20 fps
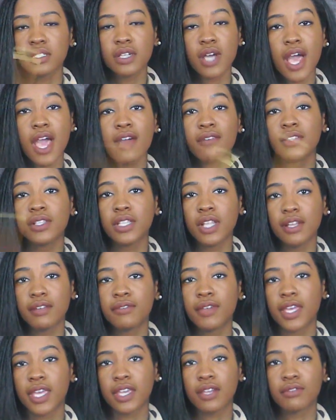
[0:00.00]
I have a
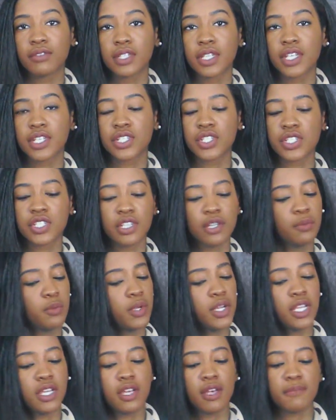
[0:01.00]
love-hate relationship
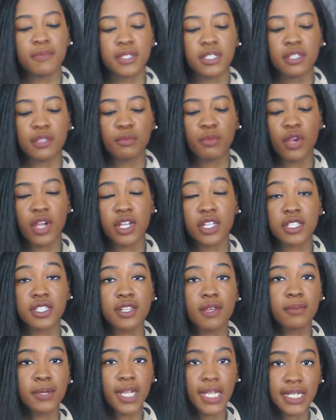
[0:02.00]
when it comes to the brush.
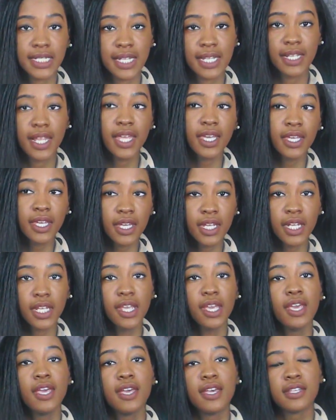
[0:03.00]
Some days I like it,
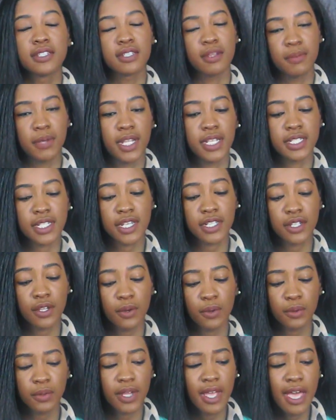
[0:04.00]
some days I
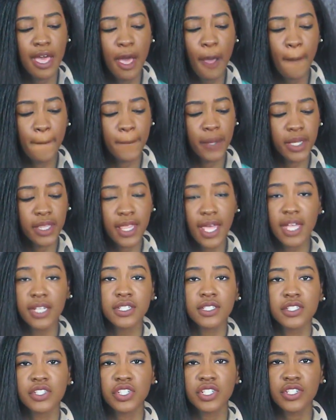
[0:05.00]
don't, but
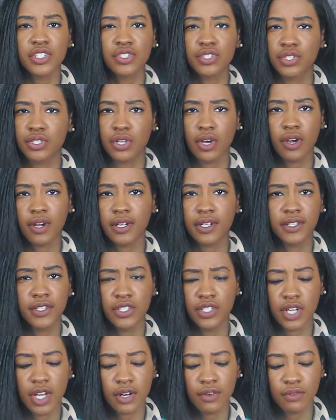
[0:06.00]
that's just Tarte in
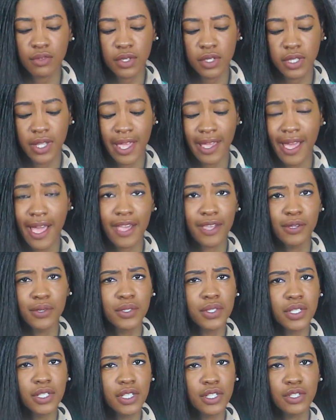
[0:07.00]
general. Like, I
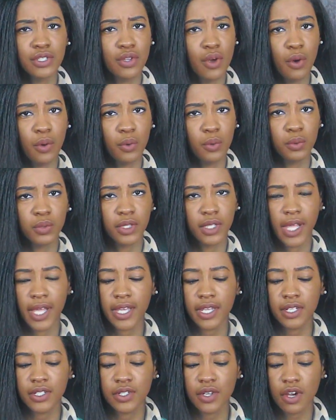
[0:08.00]
usually don't
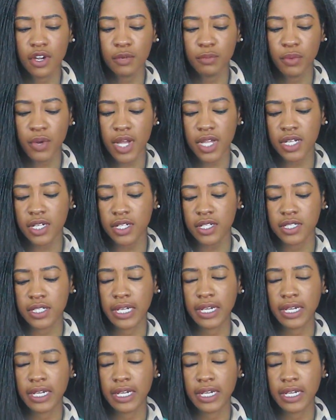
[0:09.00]
like Tarte products.